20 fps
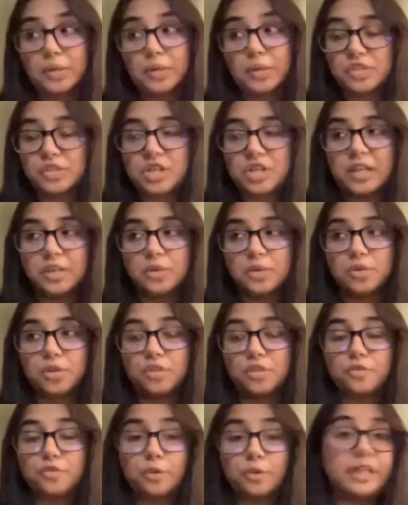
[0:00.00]
it was
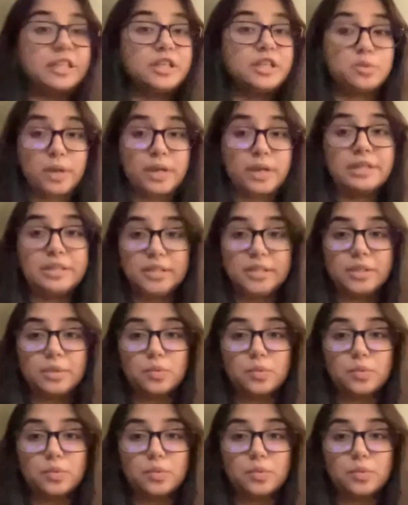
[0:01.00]
January of 2020.